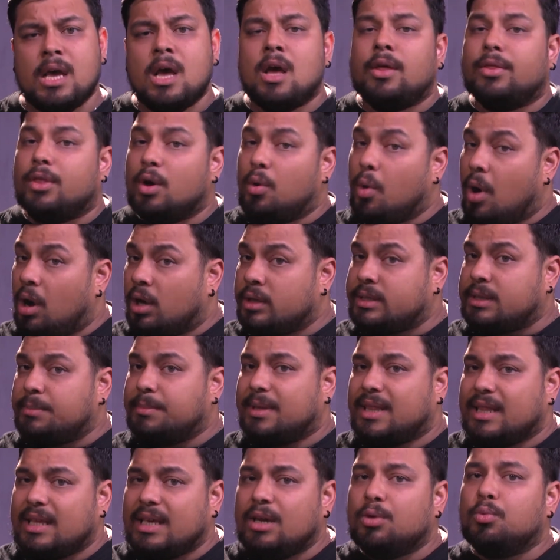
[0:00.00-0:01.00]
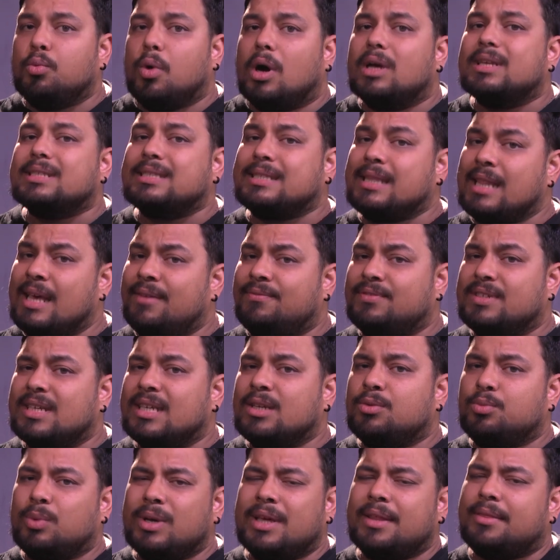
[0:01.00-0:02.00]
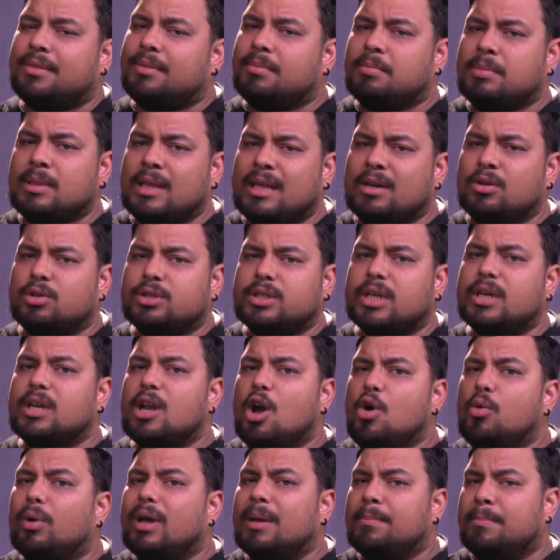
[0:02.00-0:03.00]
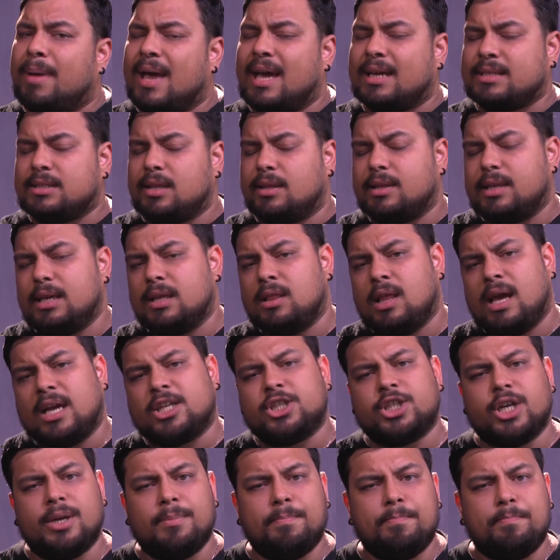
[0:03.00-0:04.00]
though ultimately it was lifted with little to no impact on the election.